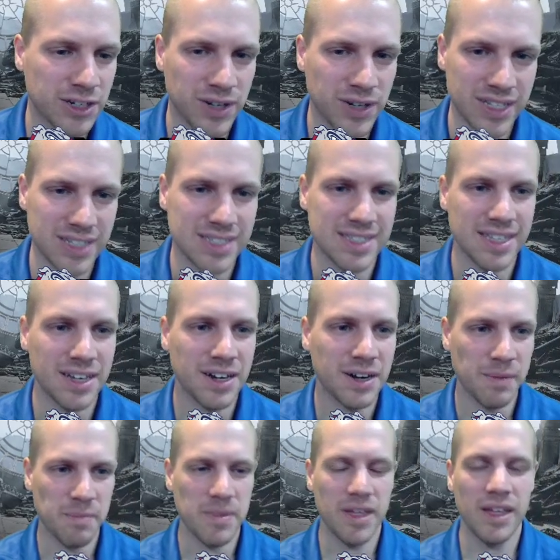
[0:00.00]
in, because
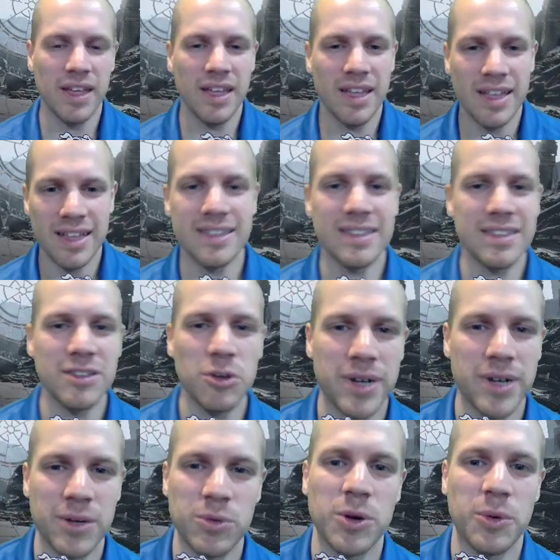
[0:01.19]

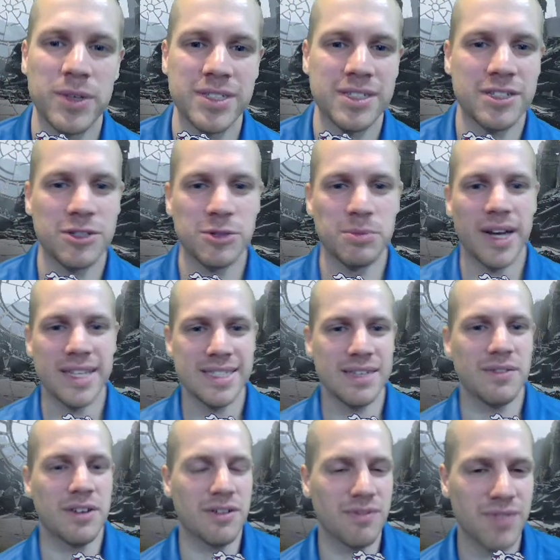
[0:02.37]
nobody really wants to just buy
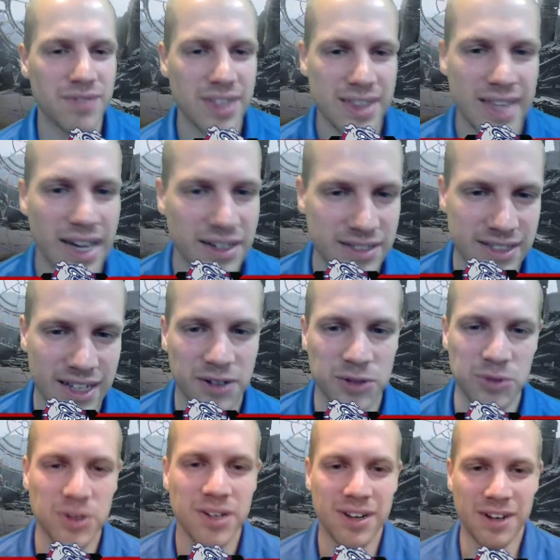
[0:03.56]

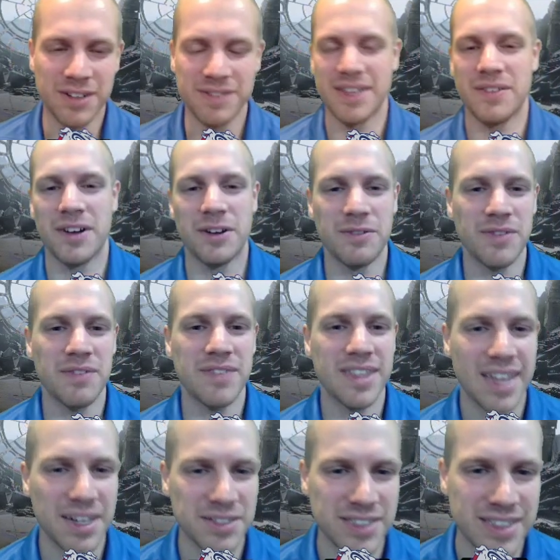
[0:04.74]
$750,000 or
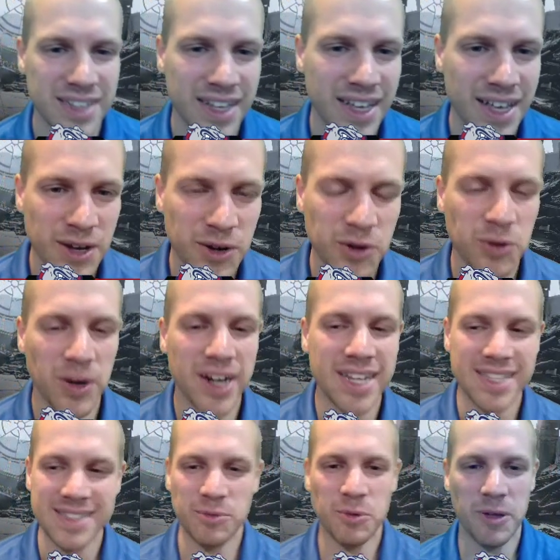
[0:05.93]
750,000
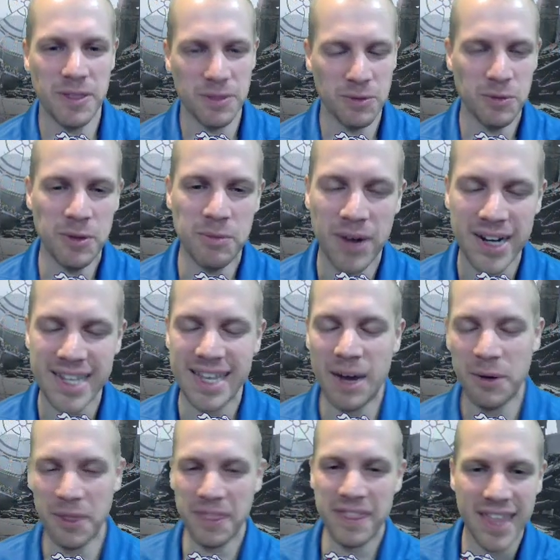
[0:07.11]
credits with money, I
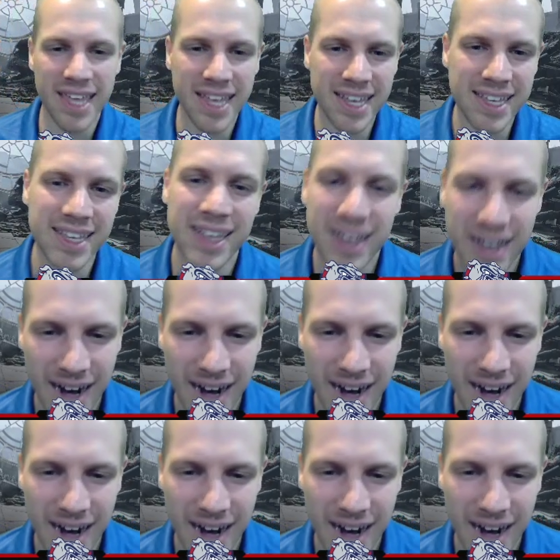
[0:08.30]
would think.